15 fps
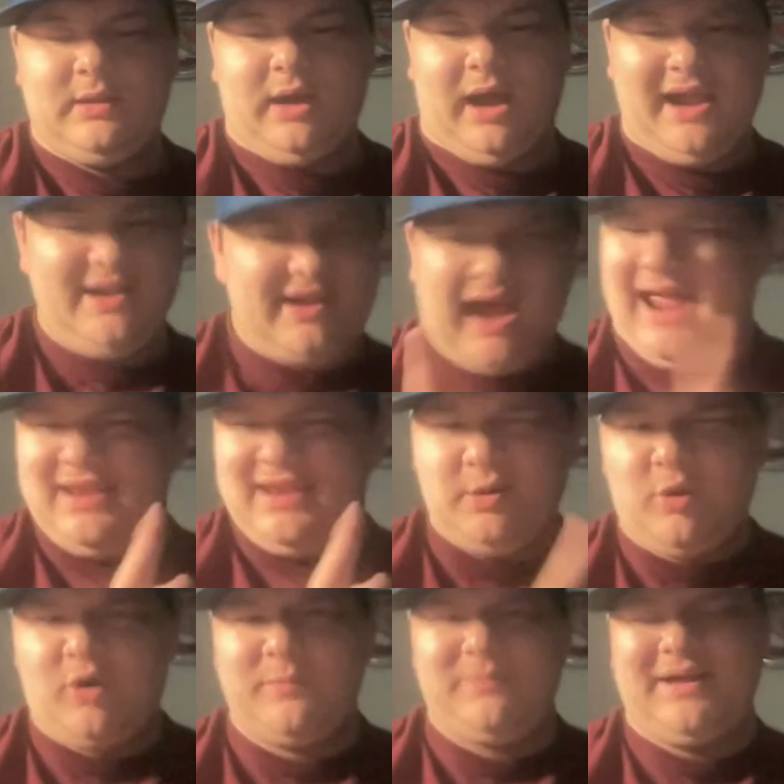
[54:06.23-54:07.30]
I need
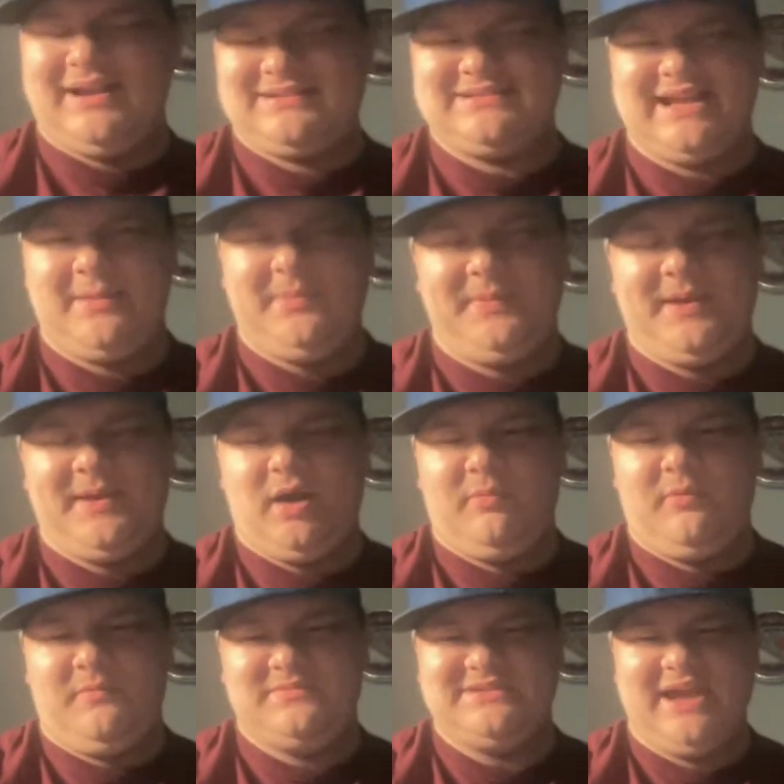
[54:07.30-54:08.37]
more Black Sabbath
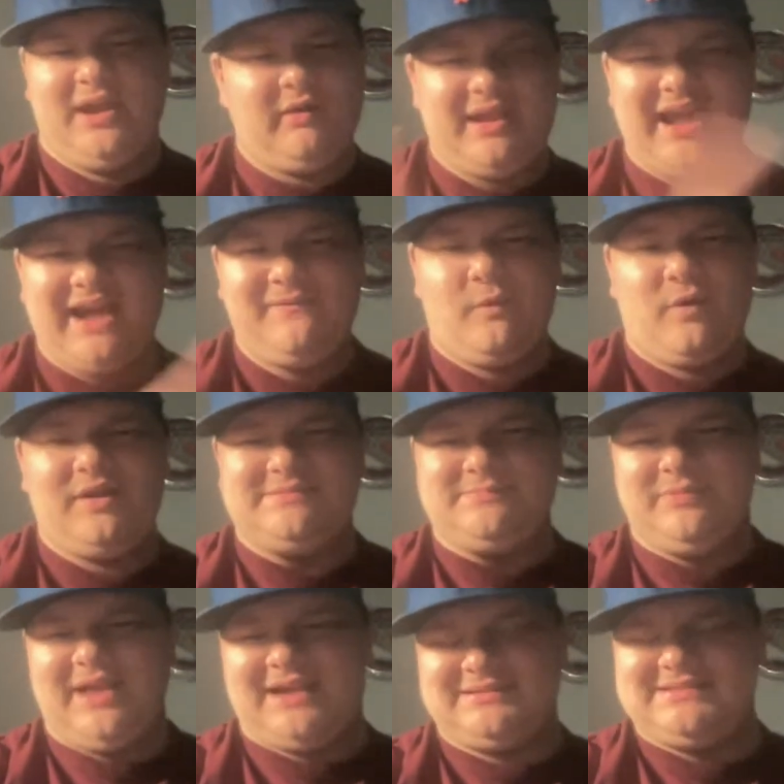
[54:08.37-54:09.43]
albums. I only have one
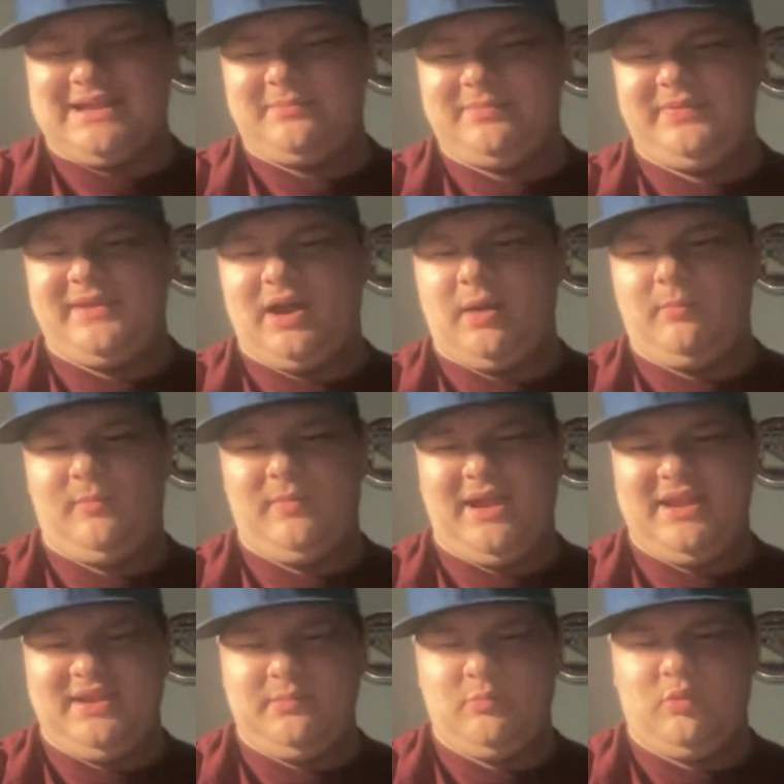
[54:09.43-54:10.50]
Black Sabbath album. I
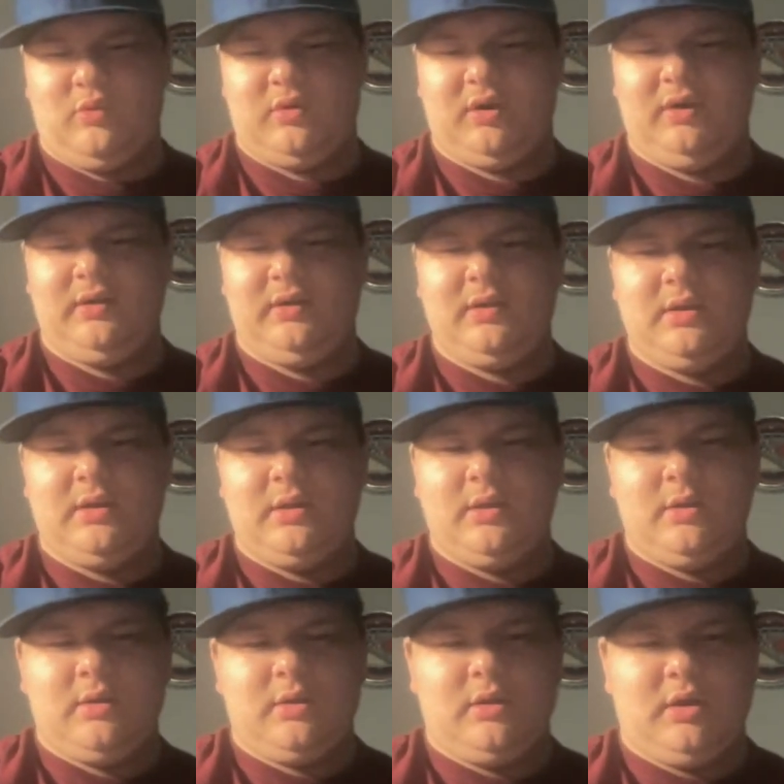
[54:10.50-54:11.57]
need more.
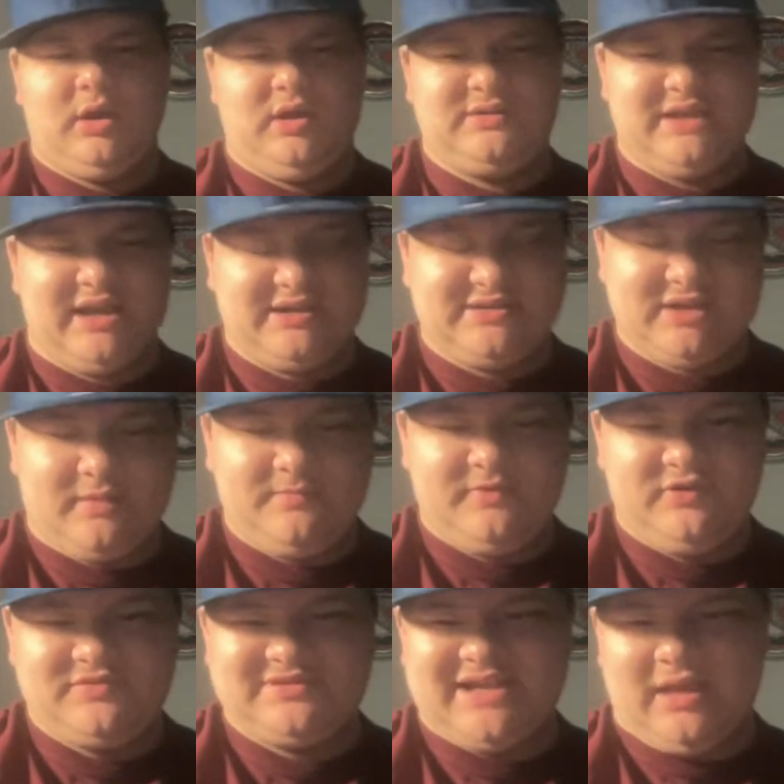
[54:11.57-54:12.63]
I subbed
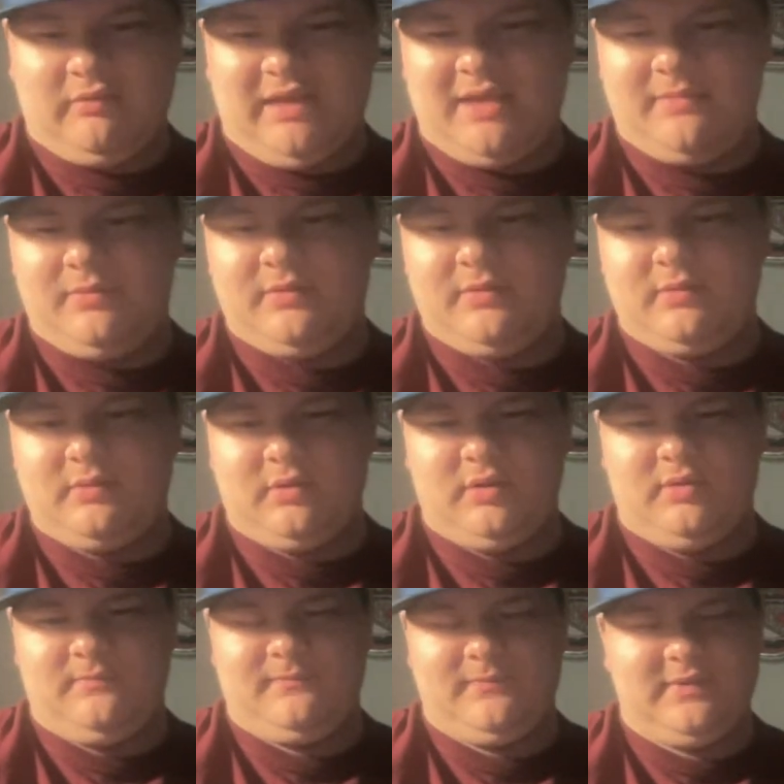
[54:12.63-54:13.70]
you, Sound Lab.
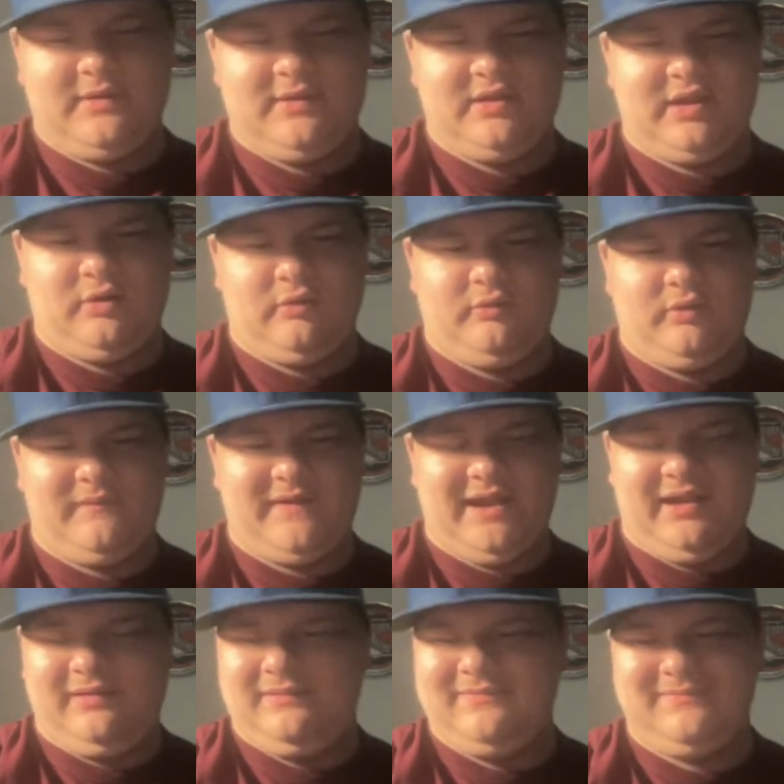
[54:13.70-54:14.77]
I don't know if
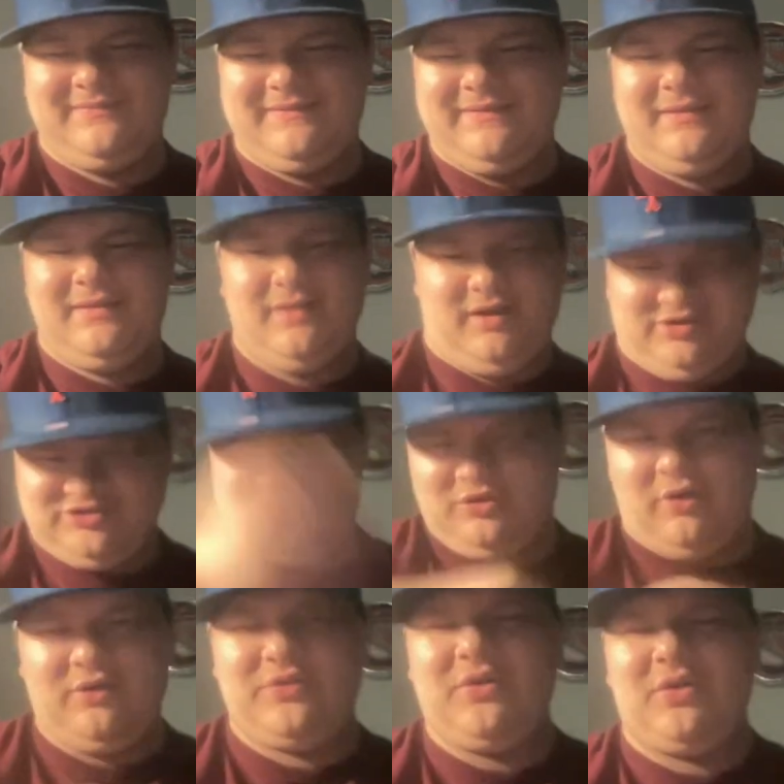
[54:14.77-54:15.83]
I'll just go
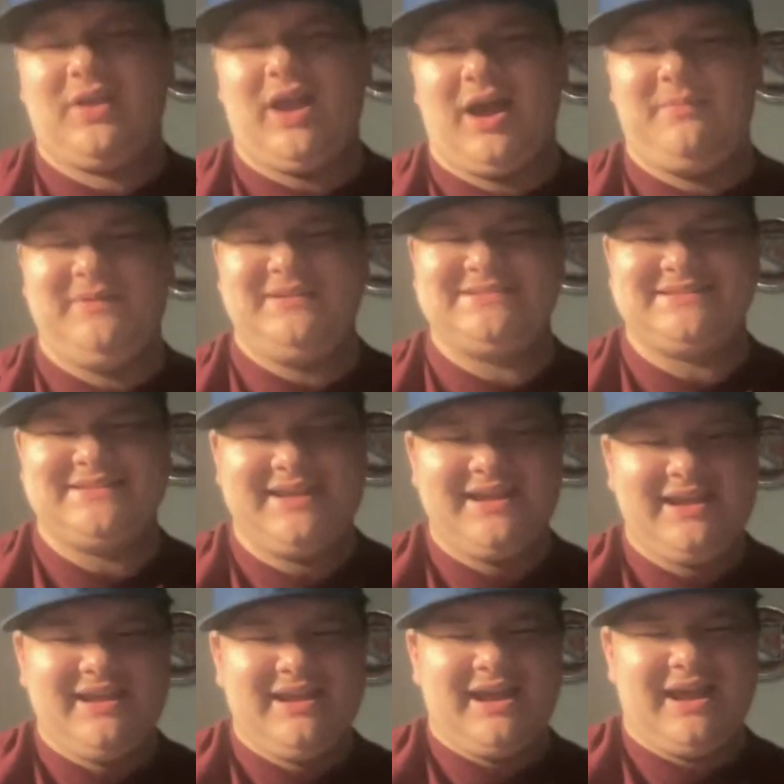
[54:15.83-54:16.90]
into the comments.
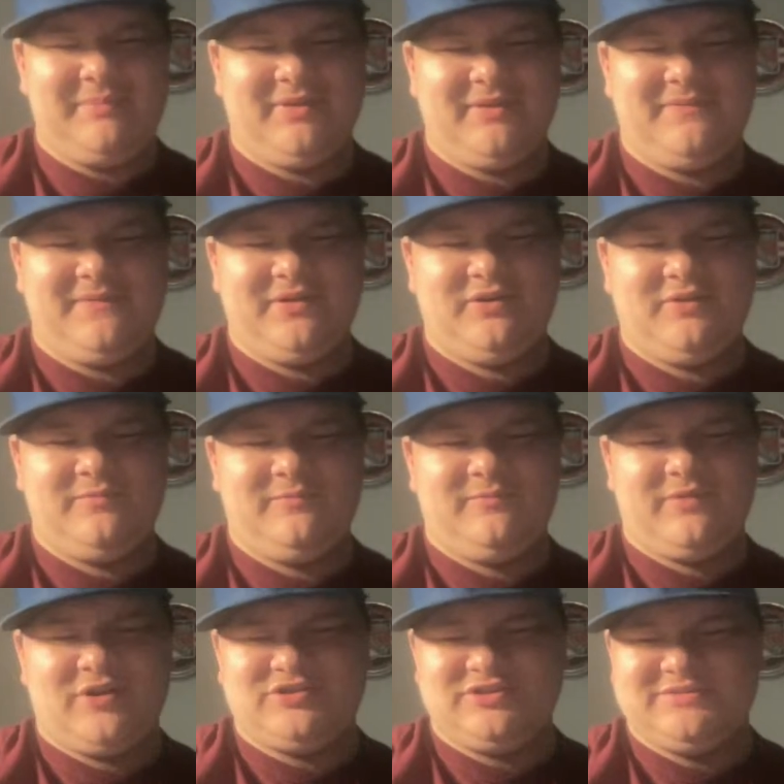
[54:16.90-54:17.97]
I play Fender
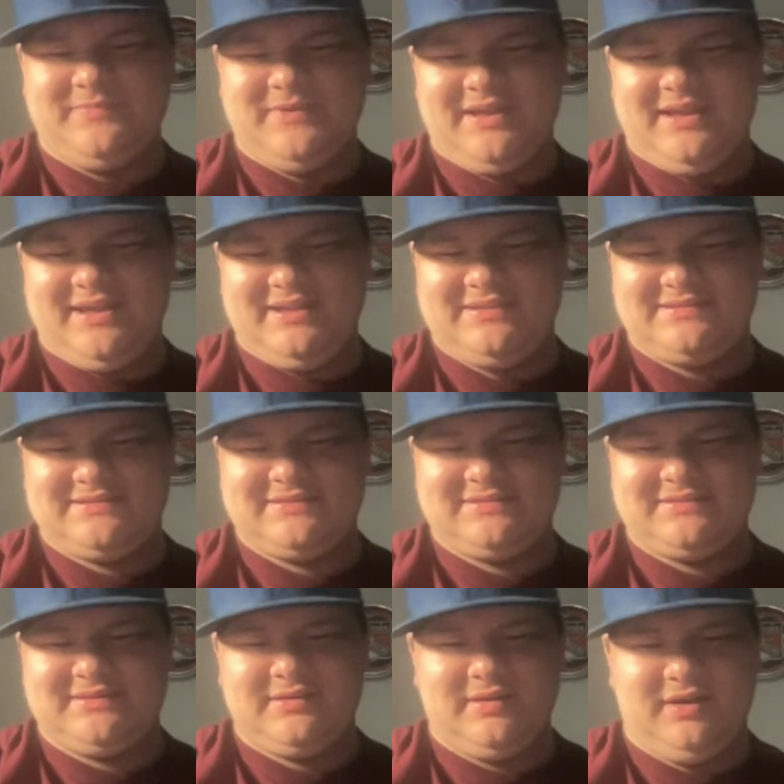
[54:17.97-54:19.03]
Precious
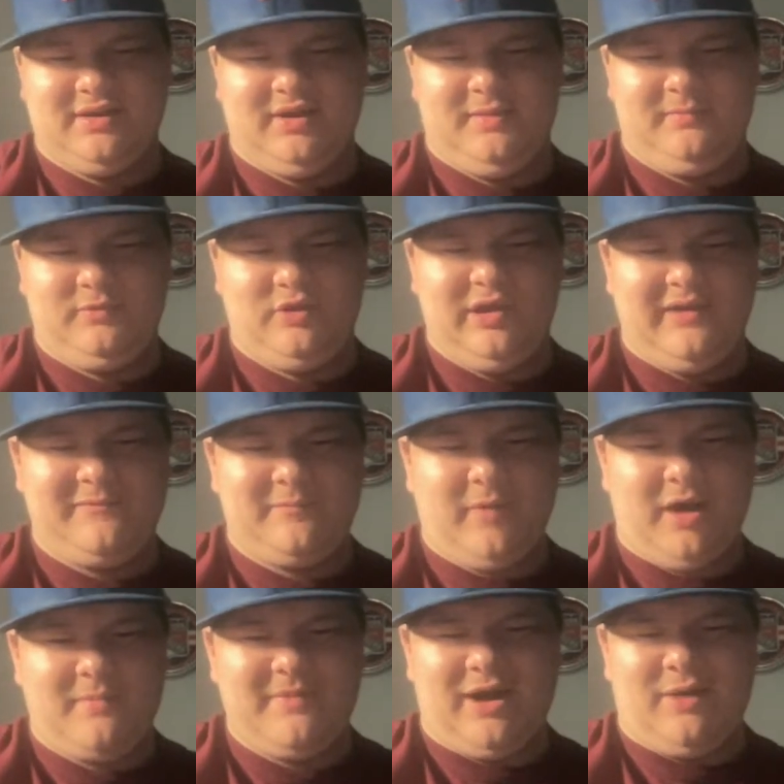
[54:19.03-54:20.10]
Bass. You have
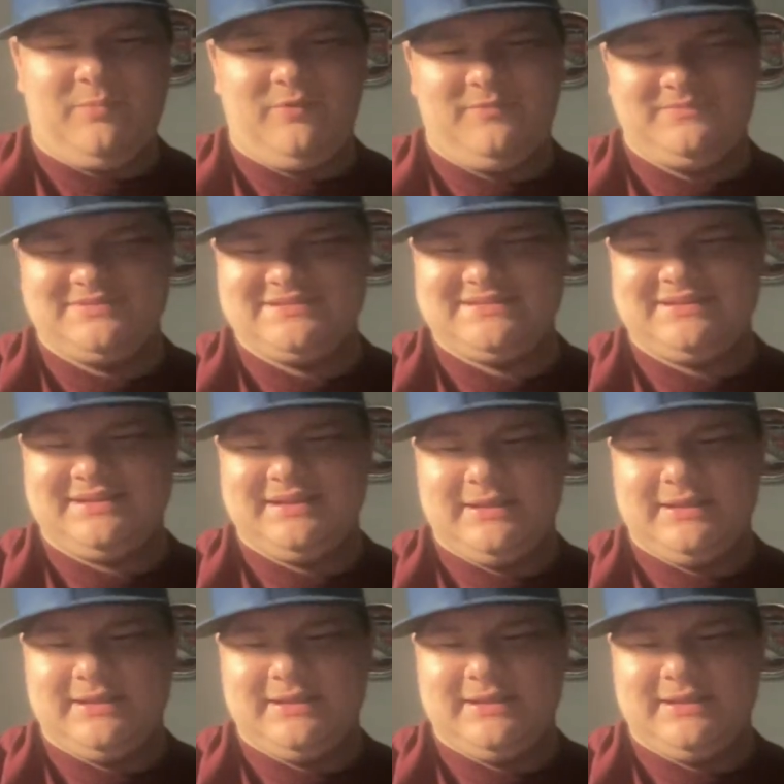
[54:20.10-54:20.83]
Mom albums.